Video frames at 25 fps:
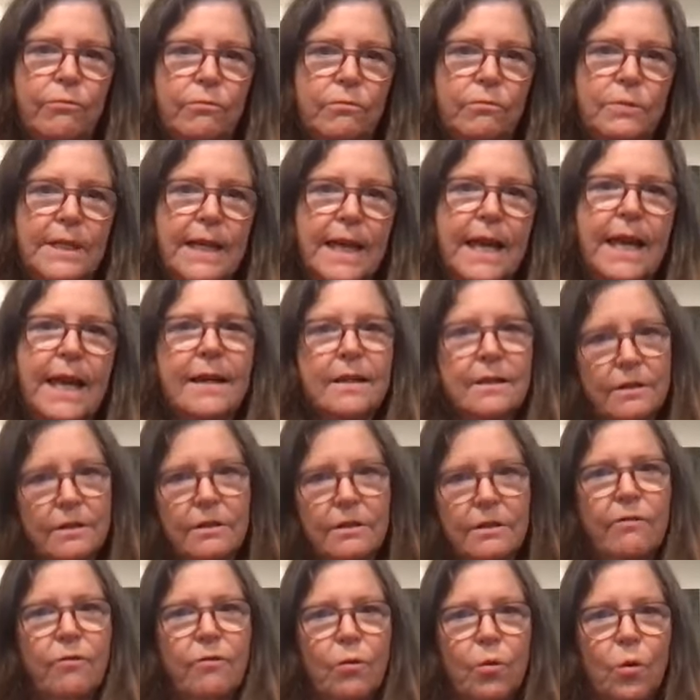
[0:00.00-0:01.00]
text,
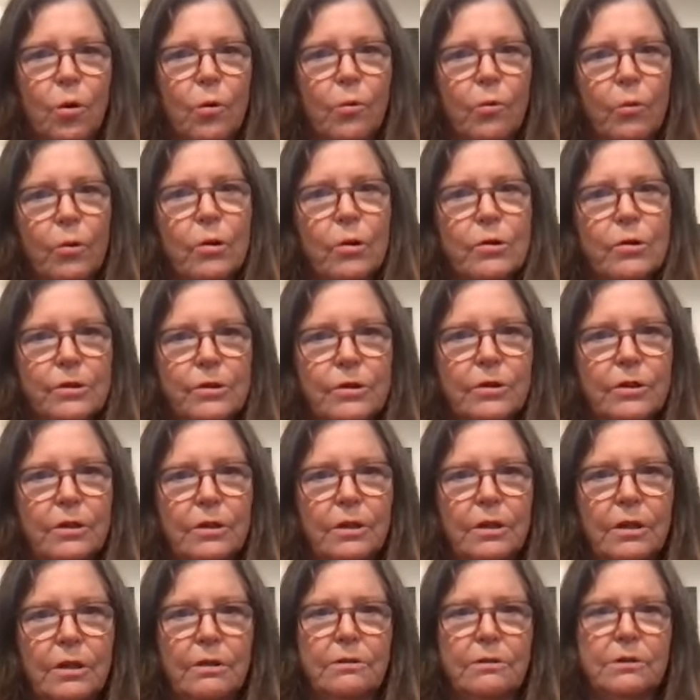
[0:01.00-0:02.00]
the forwards,
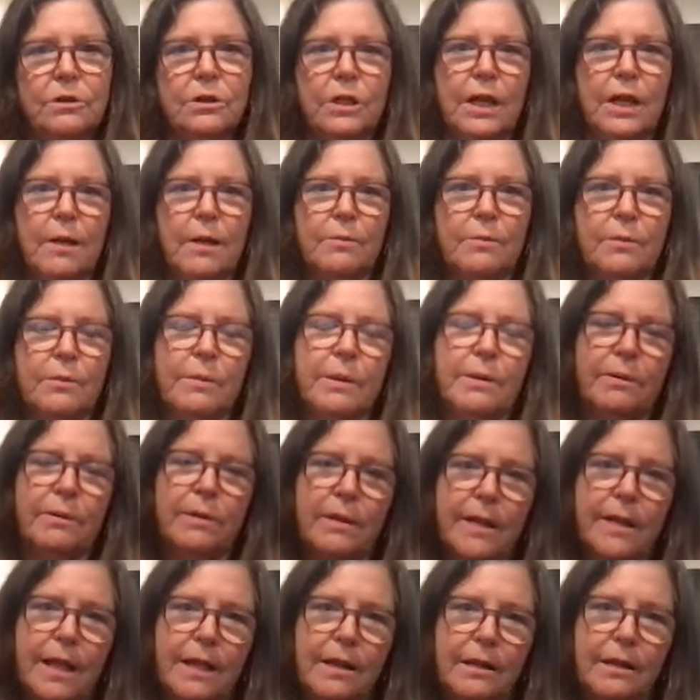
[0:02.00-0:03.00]
you know, and she helped me
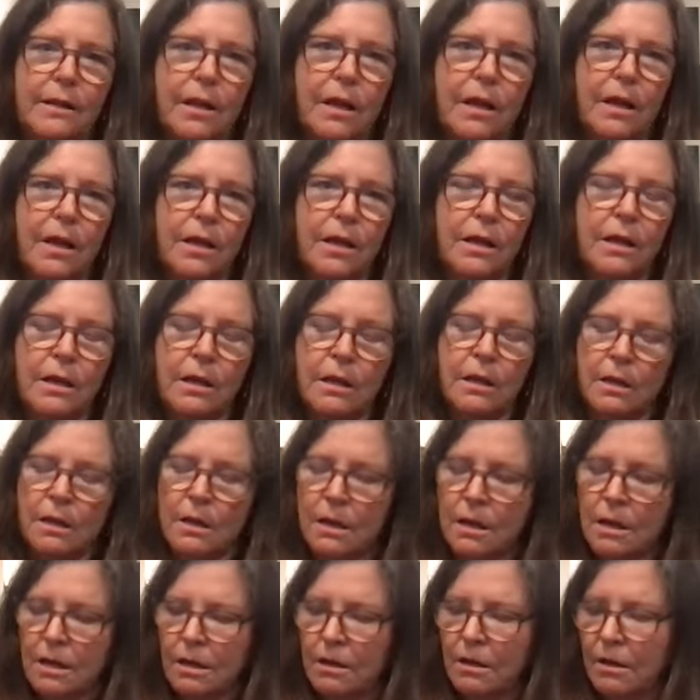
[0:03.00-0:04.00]
with that a lot.
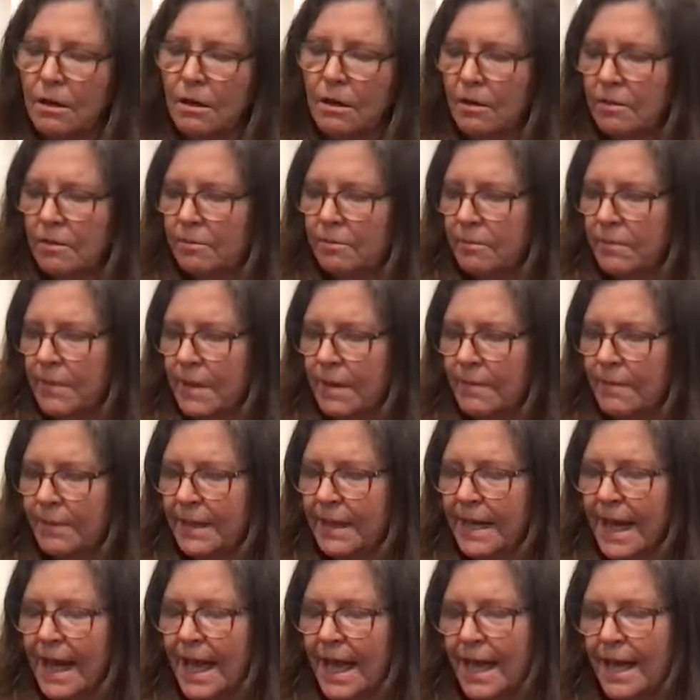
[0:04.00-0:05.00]
I
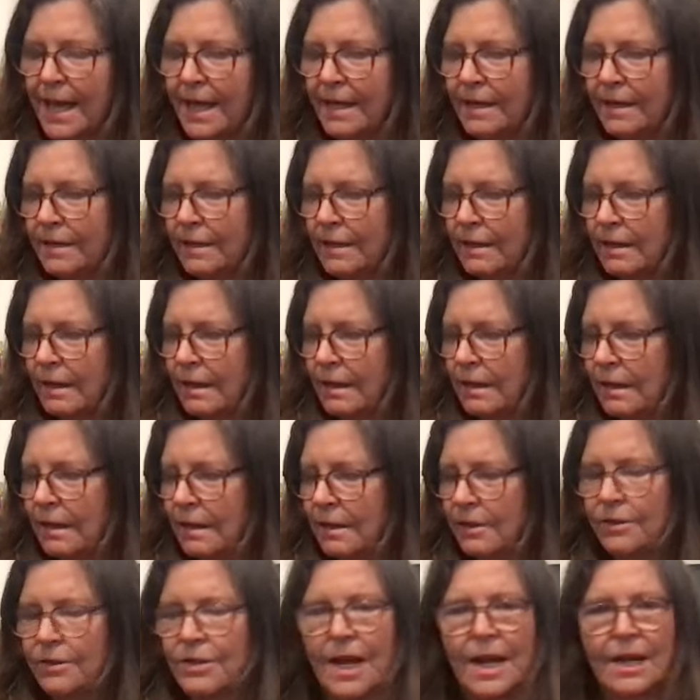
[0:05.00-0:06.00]
mean, I had
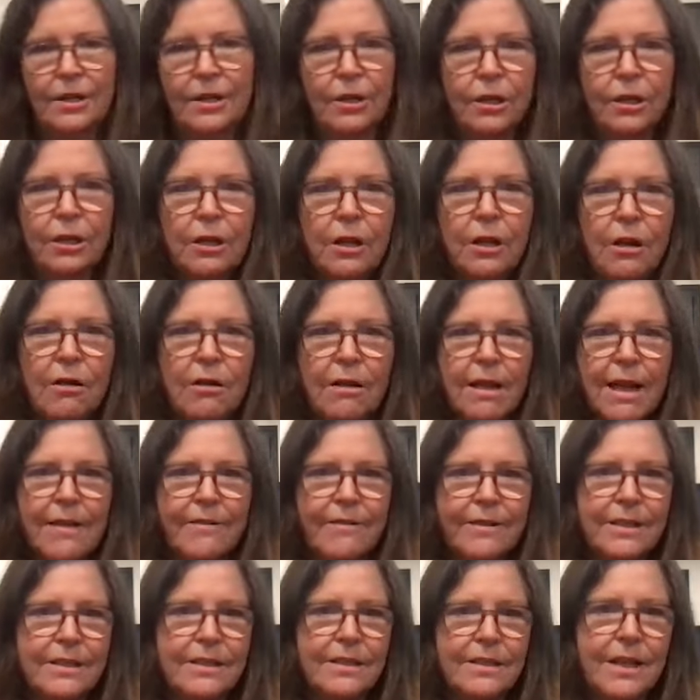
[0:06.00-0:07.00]
Jane Goodall
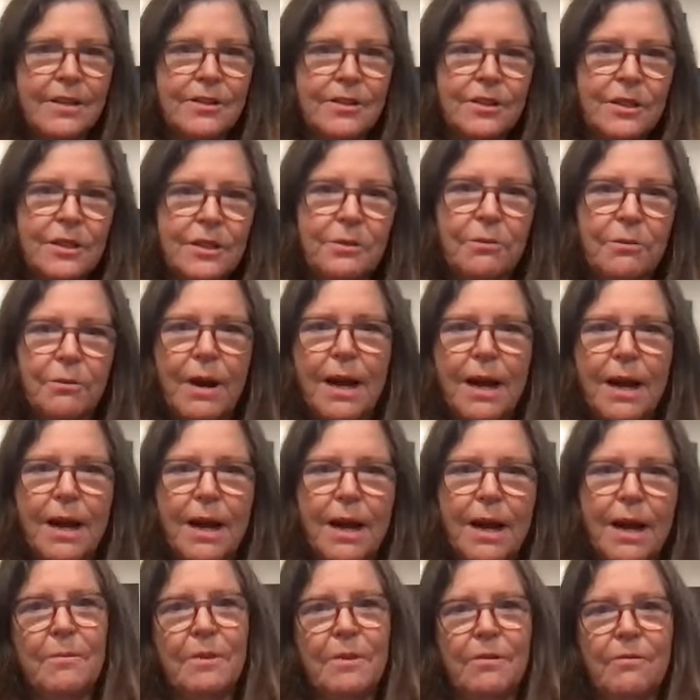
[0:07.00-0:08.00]
having said she'd write
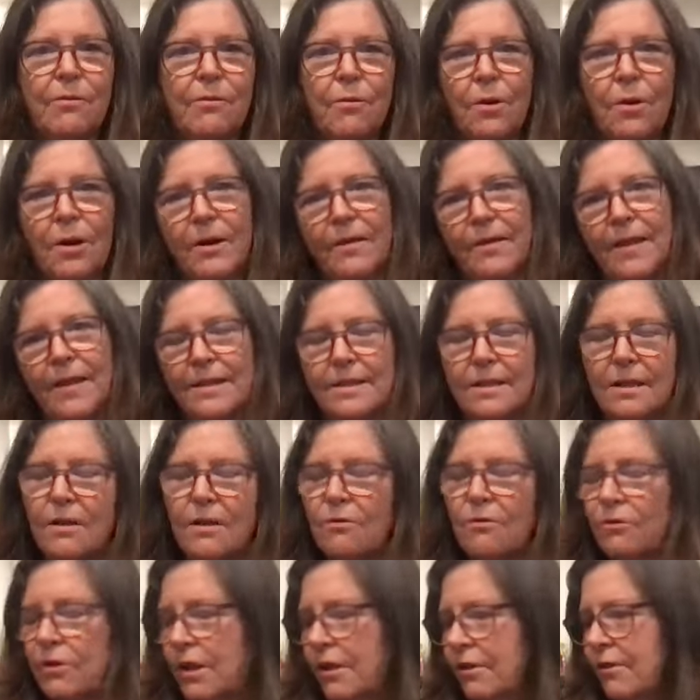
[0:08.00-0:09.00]
something for it, and that's a
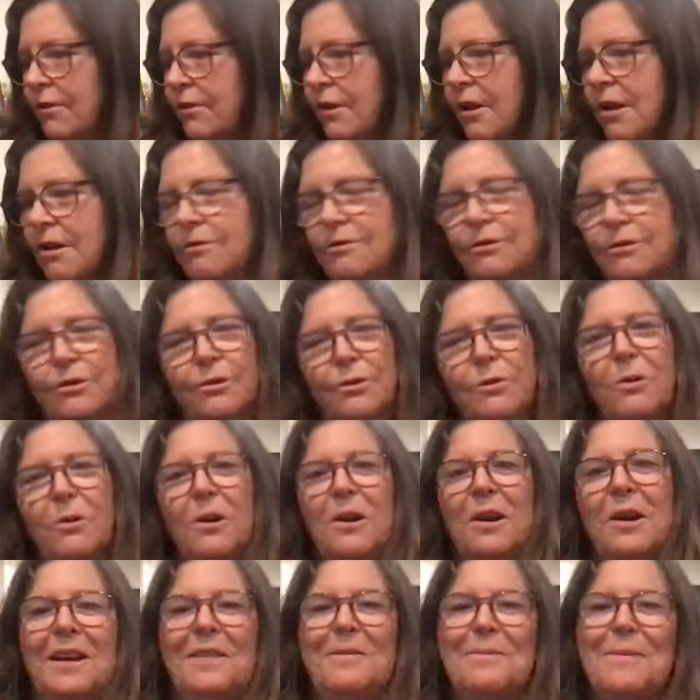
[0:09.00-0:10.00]
whole nother long
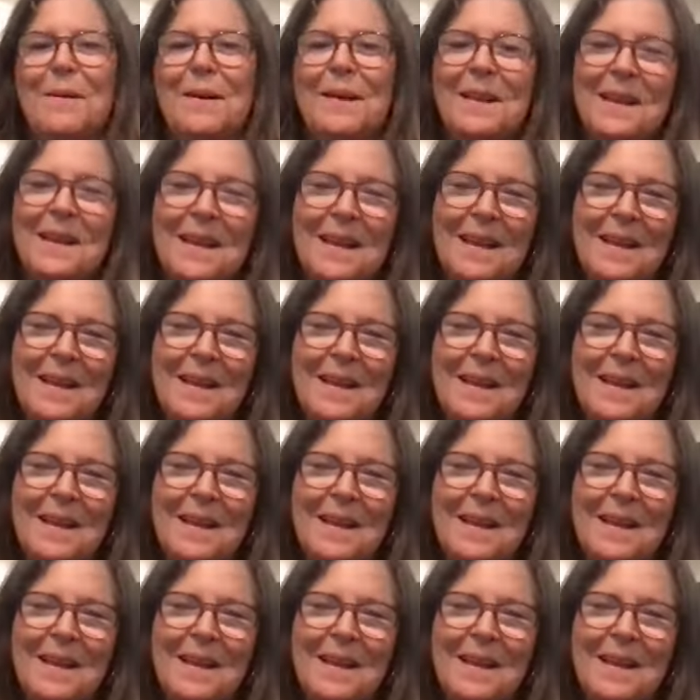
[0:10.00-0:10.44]
story. But